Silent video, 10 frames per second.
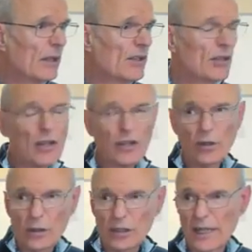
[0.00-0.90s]
So not
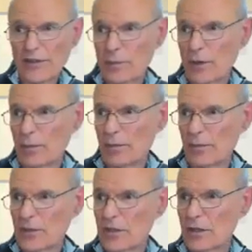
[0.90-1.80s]
all life's
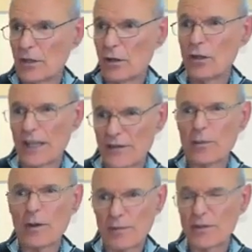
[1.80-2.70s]
problems
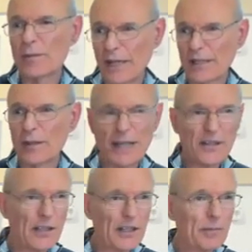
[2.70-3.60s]
are a pain in the
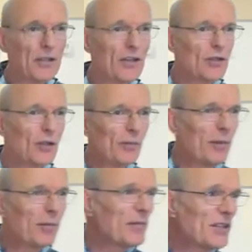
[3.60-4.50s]
backside, but not all
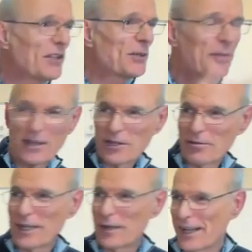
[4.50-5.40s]
problems are
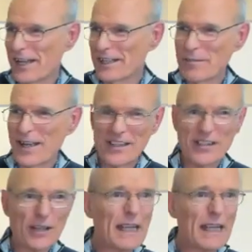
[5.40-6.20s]
spiritually a pain in the backside.